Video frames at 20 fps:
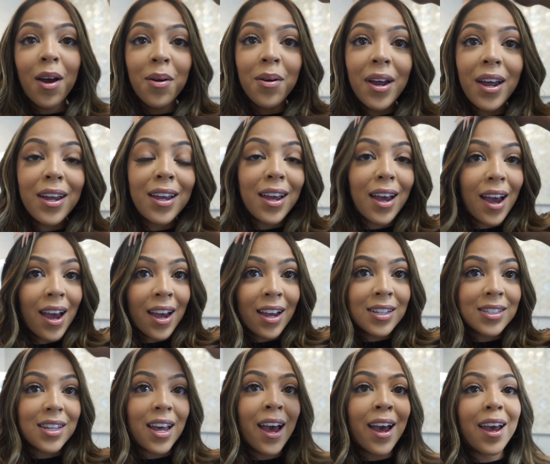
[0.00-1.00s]
All right,
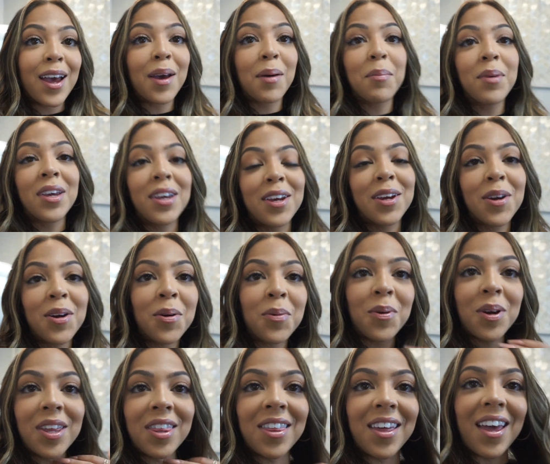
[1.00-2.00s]
guys, I am here with